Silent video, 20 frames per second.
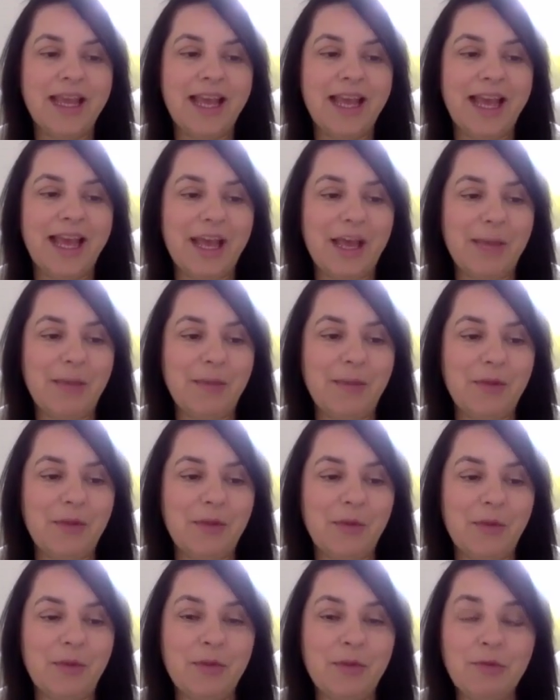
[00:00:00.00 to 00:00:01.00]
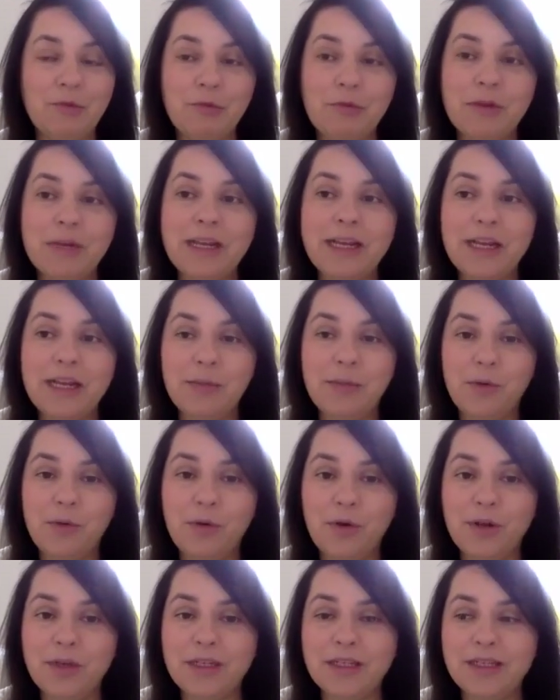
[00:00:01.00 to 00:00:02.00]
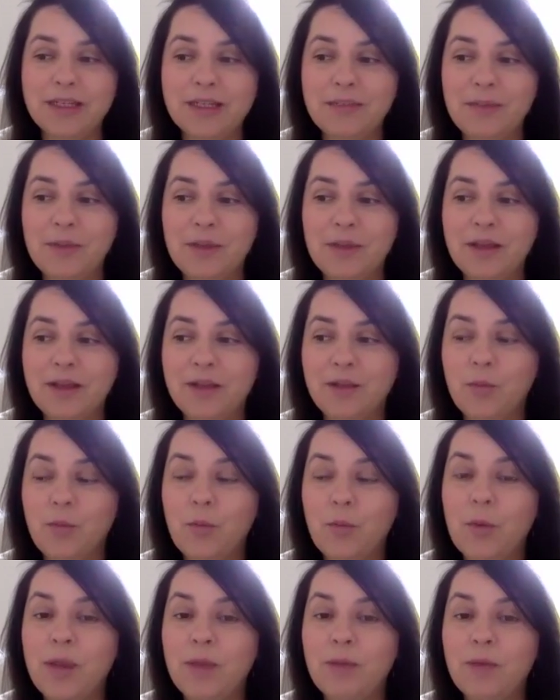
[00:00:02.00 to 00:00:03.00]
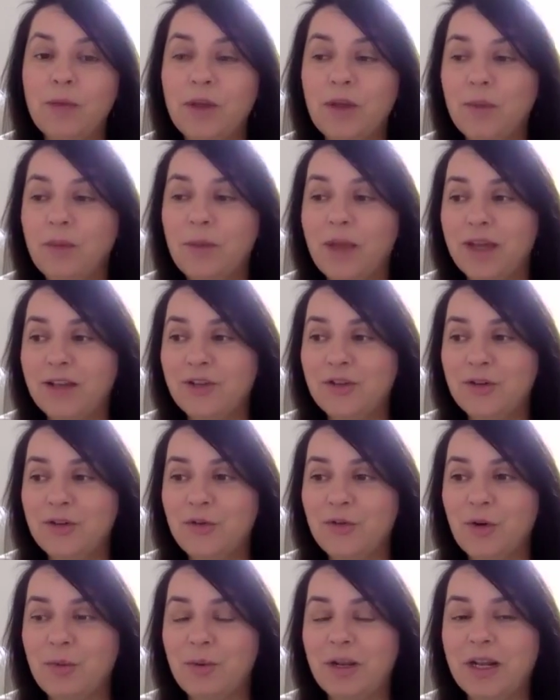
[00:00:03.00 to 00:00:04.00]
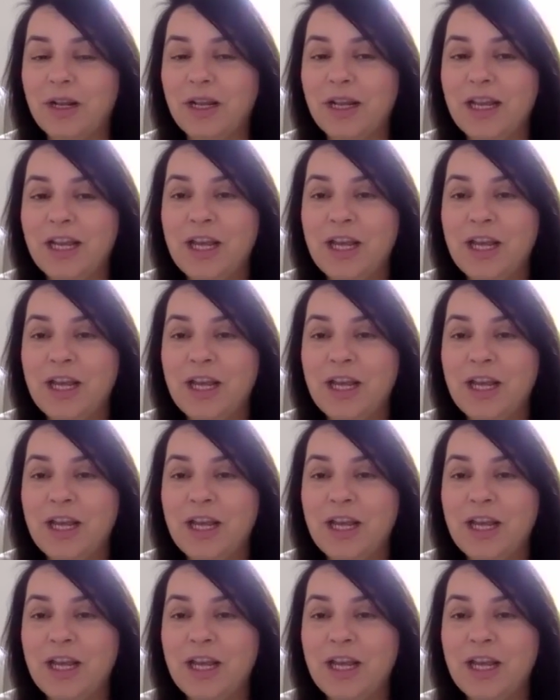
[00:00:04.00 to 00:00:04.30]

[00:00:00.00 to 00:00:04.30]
So it's really important, because when we come back to normal,